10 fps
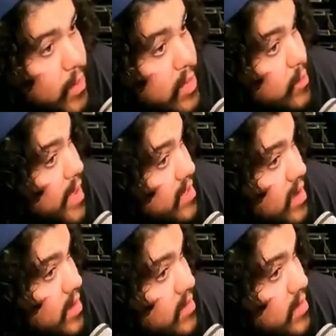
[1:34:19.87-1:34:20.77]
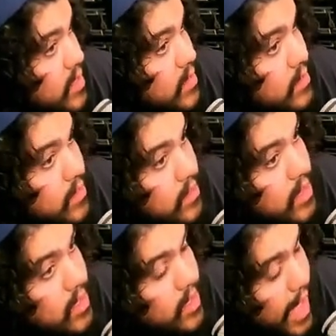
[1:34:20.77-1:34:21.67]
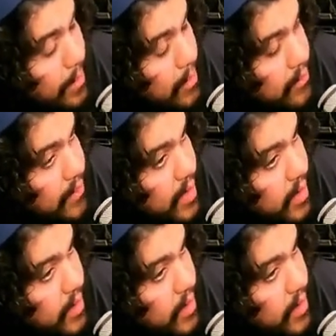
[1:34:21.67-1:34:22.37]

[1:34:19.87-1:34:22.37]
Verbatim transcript: A Space Odyssey. He did that movie.